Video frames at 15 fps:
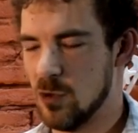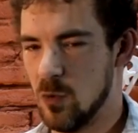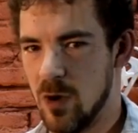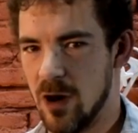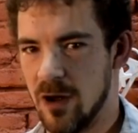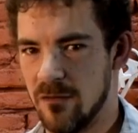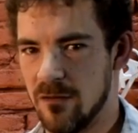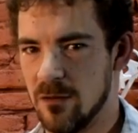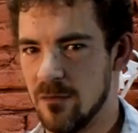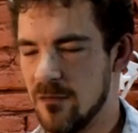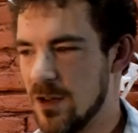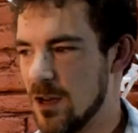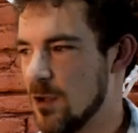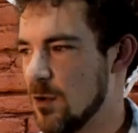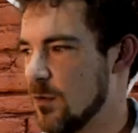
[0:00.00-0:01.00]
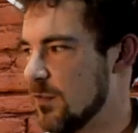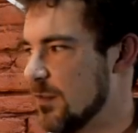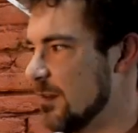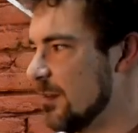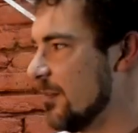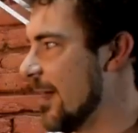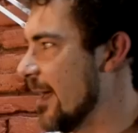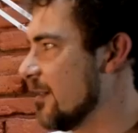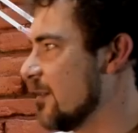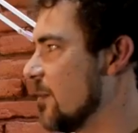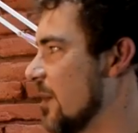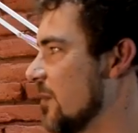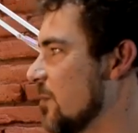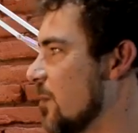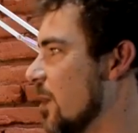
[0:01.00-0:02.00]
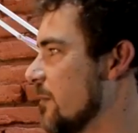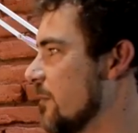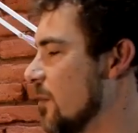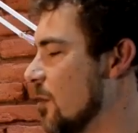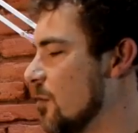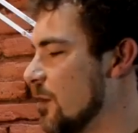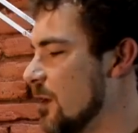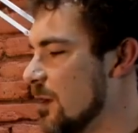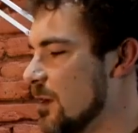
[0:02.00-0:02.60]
to where I film videos, and that's my smartphone.